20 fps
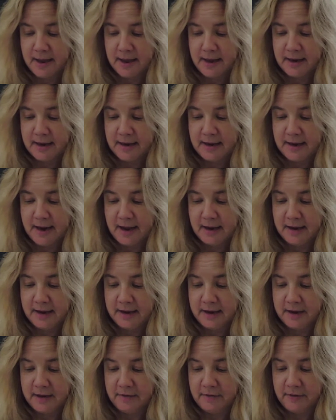
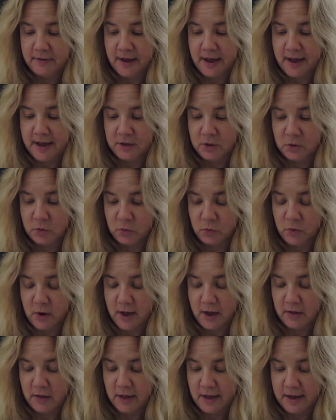Negative as
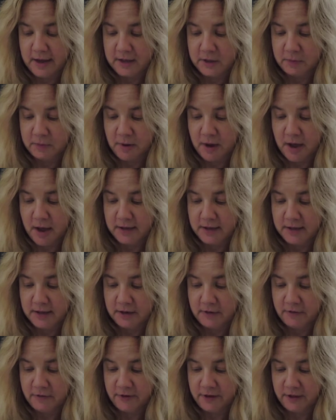well as
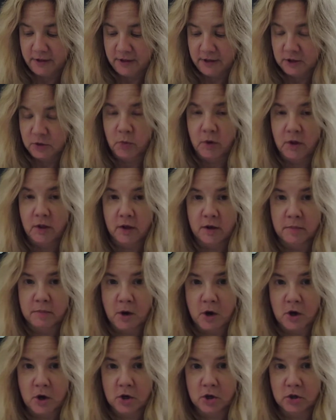positive feelings will
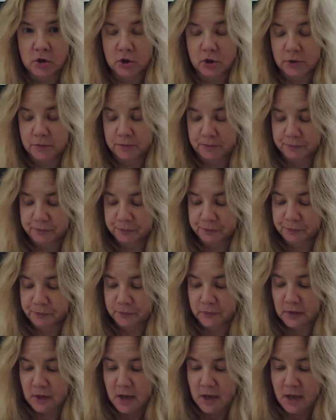emerge.
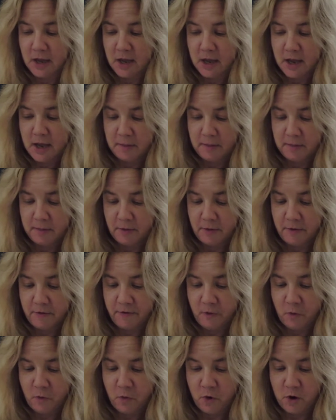
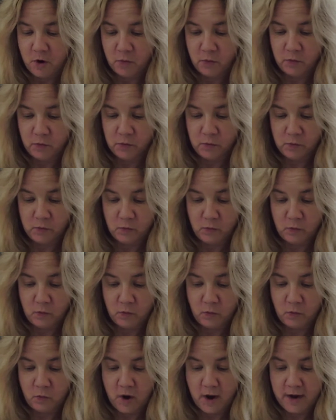Before
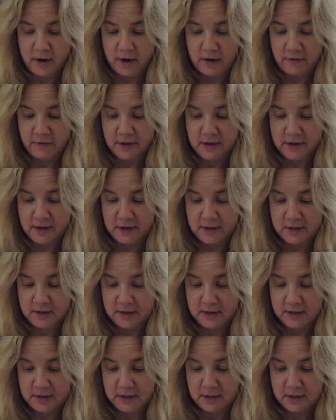one of these